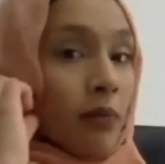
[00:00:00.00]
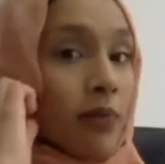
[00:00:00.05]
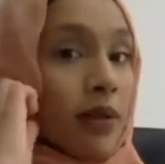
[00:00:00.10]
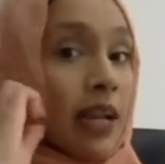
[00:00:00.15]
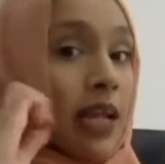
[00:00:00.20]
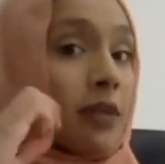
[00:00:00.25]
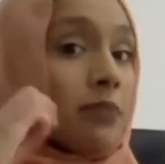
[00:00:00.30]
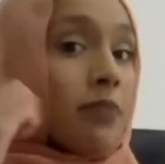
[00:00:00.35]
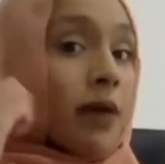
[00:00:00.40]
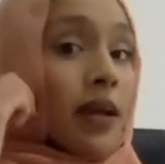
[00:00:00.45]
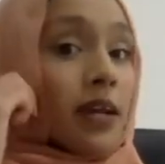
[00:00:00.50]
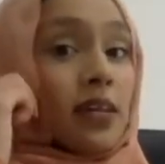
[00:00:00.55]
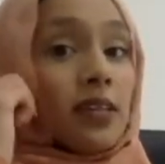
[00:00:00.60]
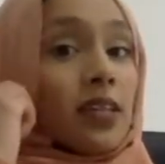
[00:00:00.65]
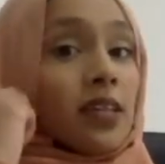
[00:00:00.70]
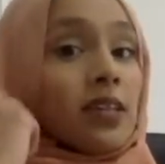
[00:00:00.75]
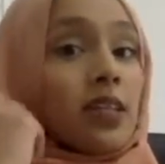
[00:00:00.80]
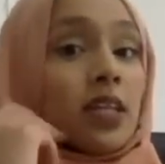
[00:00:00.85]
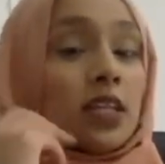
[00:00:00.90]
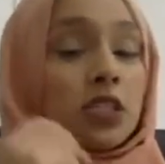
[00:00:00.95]
But laid back is
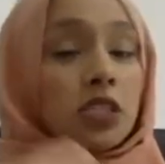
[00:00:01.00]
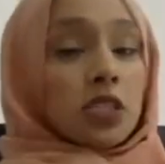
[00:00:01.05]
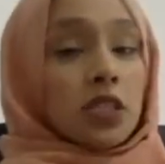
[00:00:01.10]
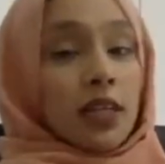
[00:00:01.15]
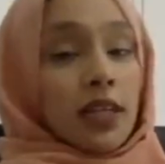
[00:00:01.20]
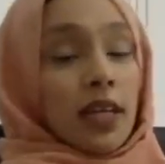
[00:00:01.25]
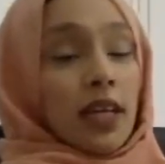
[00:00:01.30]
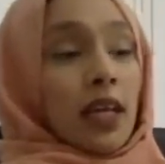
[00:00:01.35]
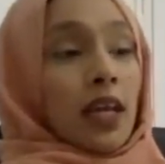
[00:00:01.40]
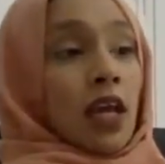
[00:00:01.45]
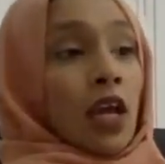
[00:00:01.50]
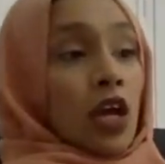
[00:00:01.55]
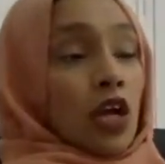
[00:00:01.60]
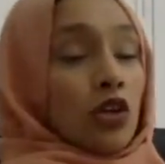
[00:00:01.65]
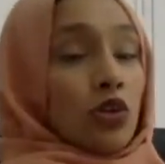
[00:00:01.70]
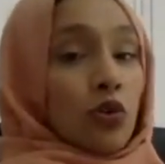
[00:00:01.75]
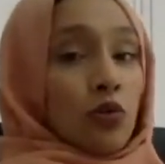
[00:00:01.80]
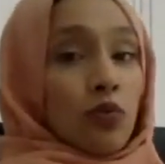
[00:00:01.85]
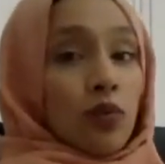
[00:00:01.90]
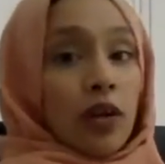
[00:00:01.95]
essentially
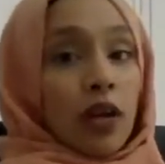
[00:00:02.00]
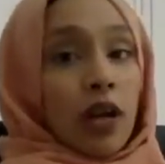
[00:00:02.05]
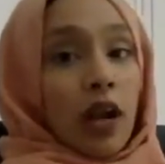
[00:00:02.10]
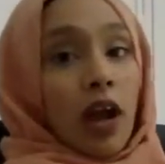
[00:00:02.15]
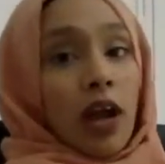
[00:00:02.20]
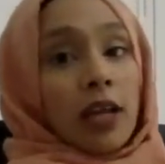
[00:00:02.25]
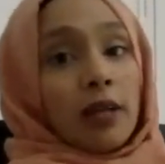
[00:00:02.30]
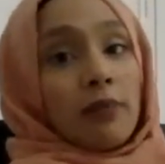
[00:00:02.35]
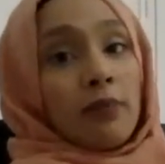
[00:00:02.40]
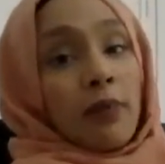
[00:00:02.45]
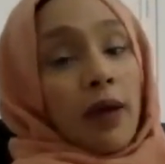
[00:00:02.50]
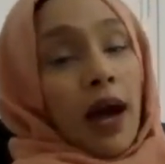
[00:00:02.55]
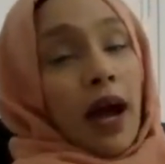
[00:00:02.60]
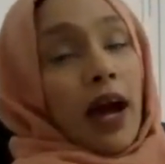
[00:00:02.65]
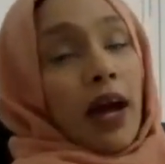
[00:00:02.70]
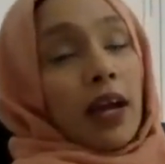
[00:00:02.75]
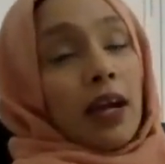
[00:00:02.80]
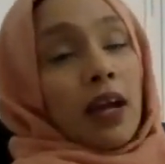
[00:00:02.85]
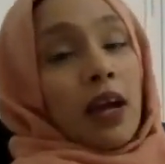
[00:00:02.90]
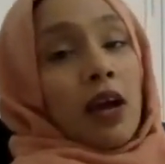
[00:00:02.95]
your reclined
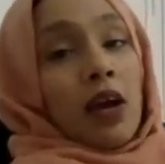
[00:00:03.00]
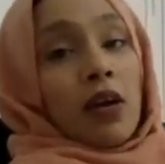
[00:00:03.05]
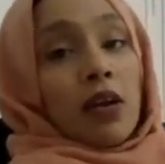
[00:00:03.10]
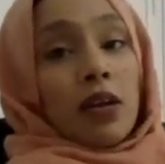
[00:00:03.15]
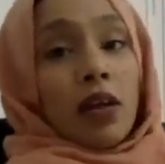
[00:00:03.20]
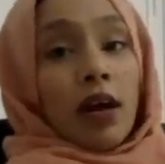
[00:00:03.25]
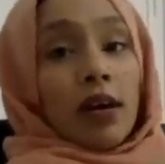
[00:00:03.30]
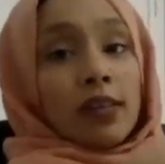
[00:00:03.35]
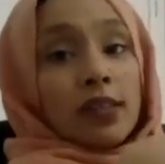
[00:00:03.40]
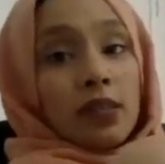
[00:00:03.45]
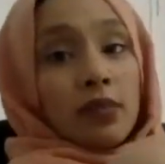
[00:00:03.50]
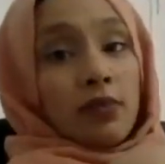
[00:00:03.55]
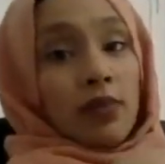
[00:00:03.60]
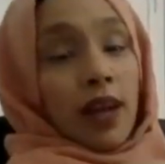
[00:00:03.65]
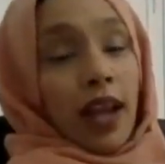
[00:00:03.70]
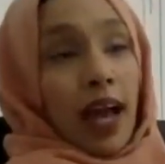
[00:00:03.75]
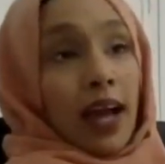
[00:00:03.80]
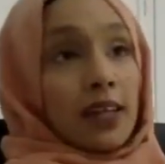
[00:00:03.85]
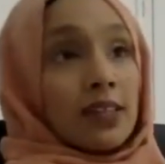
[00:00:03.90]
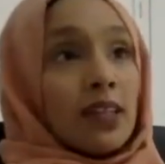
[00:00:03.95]
back, nice and
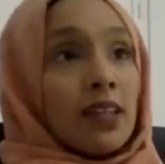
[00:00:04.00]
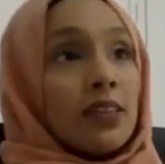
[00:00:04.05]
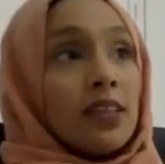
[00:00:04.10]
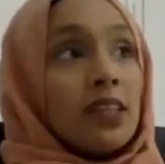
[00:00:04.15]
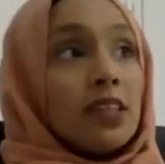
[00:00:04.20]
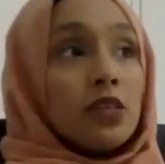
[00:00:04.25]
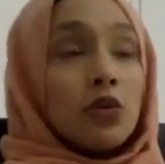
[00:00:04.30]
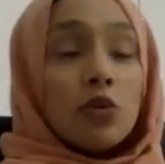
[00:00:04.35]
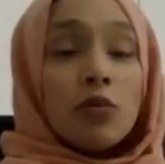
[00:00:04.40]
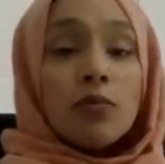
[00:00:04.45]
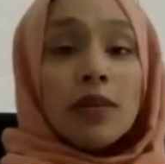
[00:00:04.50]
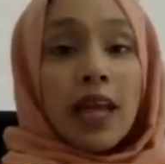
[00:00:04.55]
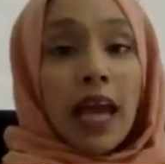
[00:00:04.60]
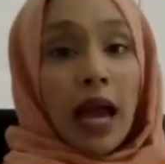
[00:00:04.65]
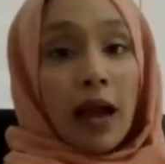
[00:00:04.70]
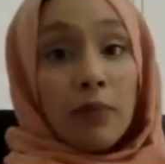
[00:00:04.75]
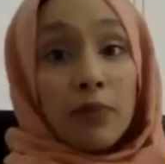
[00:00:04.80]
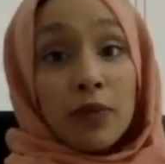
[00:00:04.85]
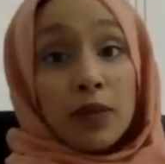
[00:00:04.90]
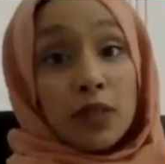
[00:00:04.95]
relaxed. And this normally
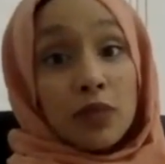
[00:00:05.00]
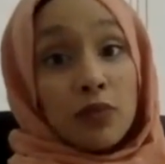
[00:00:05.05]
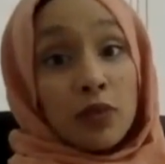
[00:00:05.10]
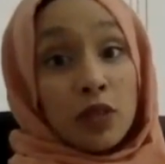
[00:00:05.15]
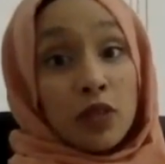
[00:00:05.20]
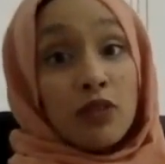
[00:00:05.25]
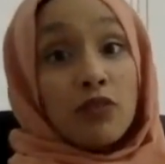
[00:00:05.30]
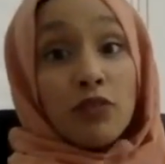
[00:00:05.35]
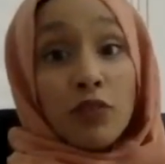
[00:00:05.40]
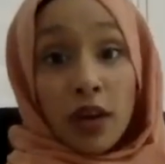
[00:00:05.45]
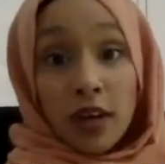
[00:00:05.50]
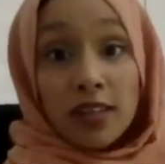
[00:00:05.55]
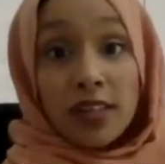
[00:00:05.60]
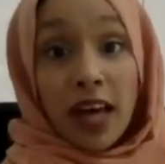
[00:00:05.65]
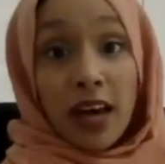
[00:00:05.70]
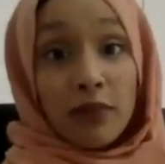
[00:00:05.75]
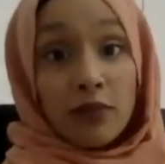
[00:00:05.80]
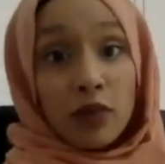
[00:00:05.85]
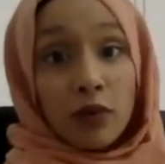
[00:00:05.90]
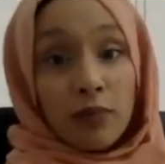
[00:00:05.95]
happens when you first
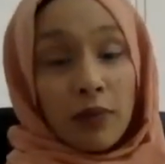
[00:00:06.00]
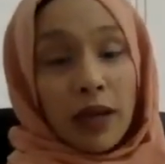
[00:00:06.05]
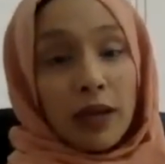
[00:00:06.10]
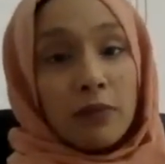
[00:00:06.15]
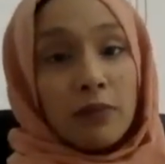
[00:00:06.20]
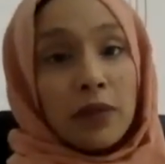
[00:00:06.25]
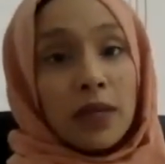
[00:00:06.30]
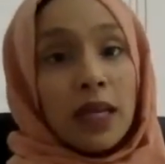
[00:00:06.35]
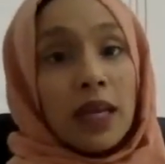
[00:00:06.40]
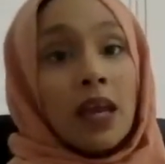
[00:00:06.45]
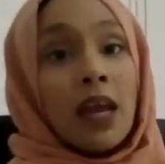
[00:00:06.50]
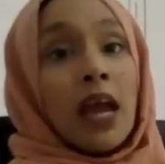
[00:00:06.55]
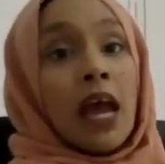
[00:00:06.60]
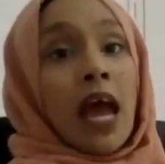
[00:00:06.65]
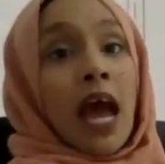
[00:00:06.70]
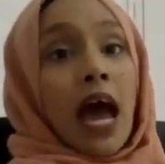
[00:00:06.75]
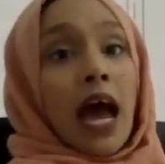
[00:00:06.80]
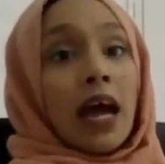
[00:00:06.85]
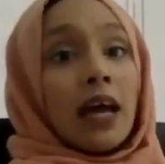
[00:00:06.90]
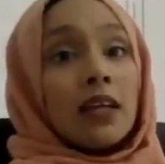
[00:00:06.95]
have your baby
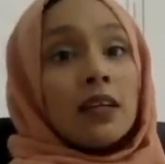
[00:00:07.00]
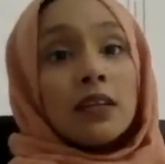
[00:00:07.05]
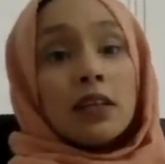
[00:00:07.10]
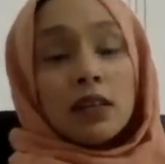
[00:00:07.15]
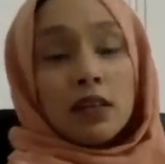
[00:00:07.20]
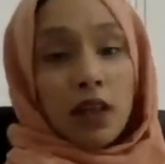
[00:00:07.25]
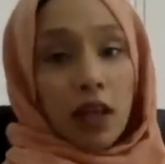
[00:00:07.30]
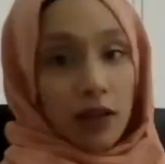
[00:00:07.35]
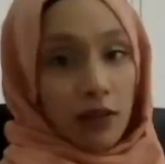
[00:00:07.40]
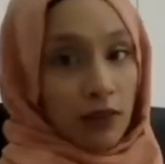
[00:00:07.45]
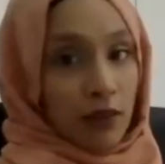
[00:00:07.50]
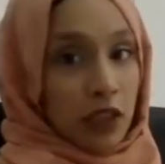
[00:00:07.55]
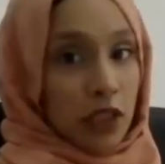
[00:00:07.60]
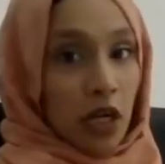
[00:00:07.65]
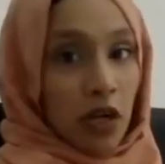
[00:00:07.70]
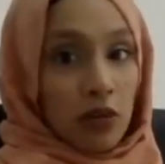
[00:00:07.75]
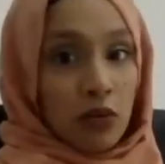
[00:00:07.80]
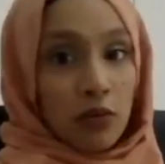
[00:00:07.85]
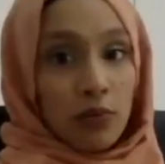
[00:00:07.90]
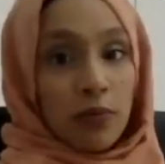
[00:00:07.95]
and, like,
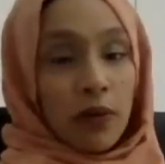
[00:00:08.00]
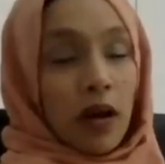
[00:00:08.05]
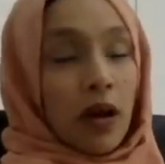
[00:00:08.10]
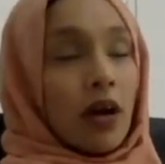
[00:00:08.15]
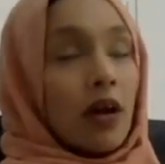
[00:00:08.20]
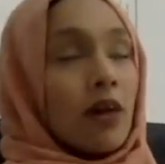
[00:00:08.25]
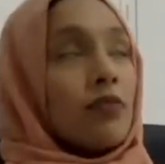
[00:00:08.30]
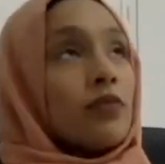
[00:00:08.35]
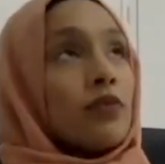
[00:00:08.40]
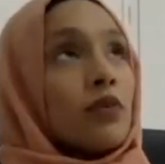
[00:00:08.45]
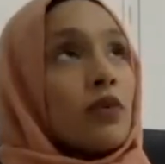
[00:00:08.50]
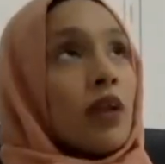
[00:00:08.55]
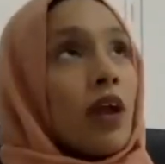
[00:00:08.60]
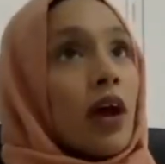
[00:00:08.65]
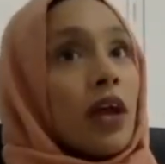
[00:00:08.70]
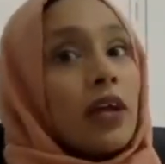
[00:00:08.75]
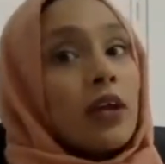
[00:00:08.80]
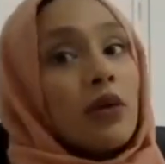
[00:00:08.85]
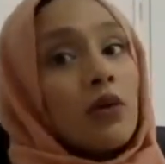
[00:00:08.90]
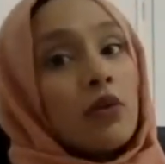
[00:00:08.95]
vaginal birth, you're
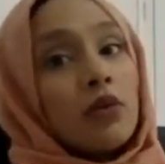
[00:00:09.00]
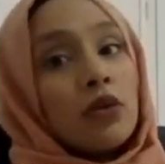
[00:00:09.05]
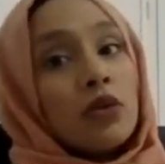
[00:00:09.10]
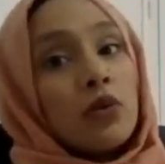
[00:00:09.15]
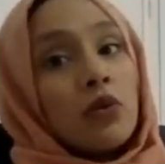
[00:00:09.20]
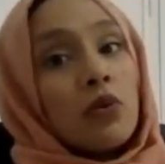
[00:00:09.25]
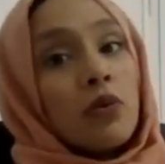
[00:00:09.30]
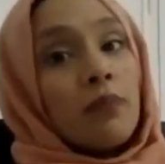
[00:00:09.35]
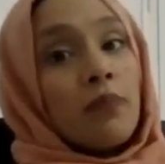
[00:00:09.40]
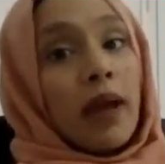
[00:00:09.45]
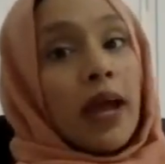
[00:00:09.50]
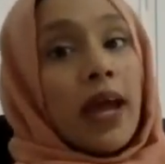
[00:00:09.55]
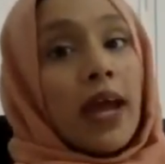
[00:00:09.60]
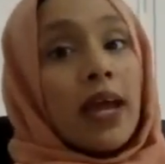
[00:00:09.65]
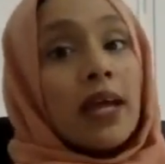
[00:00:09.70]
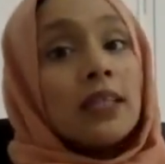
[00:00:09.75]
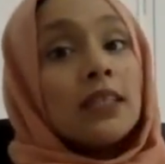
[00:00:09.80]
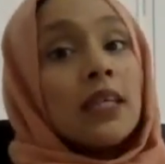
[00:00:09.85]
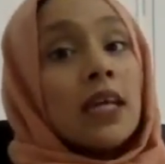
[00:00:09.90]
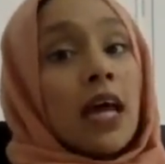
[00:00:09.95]
lying on your
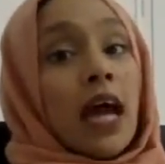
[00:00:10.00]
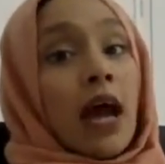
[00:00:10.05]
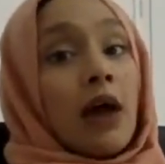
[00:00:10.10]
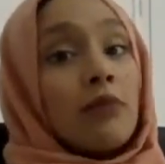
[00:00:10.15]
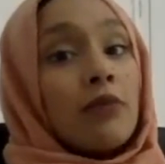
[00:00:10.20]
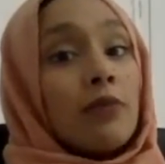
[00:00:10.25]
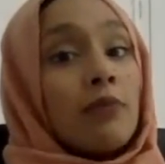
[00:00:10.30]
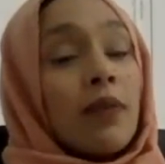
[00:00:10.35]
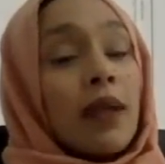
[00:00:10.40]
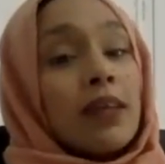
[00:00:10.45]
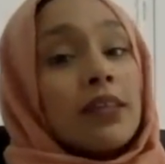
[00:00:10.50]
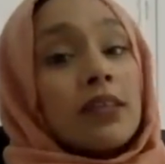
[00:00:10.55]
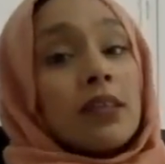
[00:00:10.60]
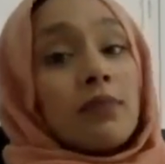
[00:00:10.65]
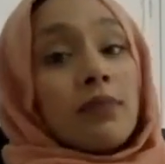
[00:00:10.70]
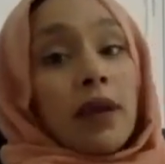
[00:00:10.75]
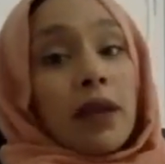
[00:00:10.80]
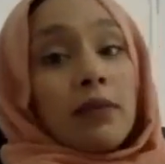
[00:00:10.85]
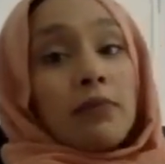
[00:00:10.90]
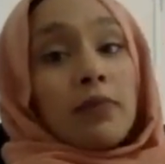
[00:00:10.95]
bed and you
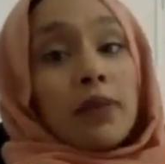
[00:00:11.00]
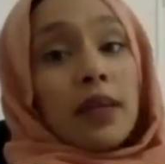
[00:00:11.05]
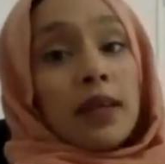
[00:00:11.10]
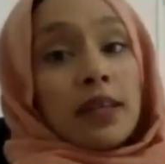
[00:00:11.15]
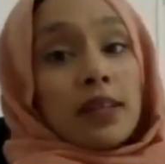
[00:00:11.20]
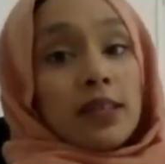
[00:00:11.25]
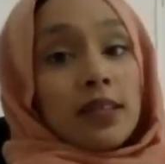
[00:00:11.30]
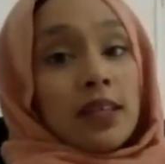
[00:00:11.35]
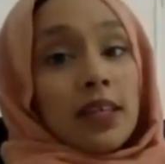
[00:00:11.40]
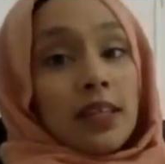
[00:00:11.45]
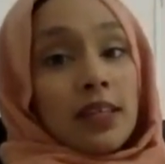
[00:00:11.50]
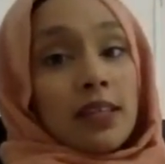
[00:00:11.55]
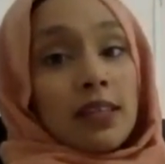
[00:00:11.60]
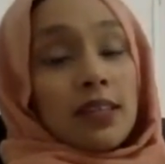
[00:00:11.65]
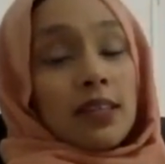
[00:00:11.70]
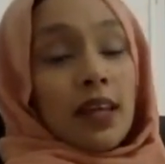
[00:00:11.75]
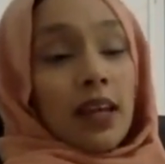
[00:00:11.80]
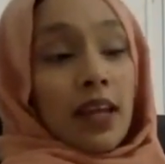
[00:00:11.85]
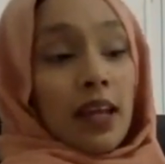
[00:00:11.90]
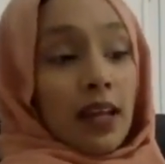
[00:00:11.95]
place the baby
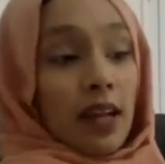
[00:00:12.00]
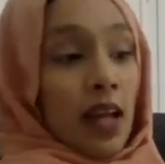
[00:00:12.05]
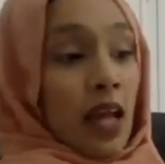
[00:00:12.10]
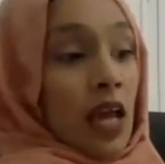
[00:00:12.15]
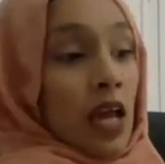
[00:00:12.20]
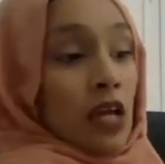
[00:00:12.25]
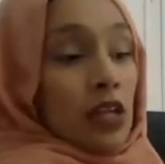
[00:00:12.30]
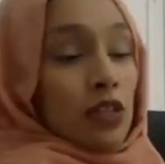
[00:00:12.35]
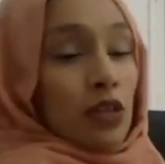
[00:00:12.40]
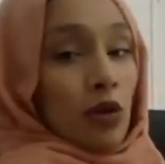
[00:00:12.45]
skin to skin.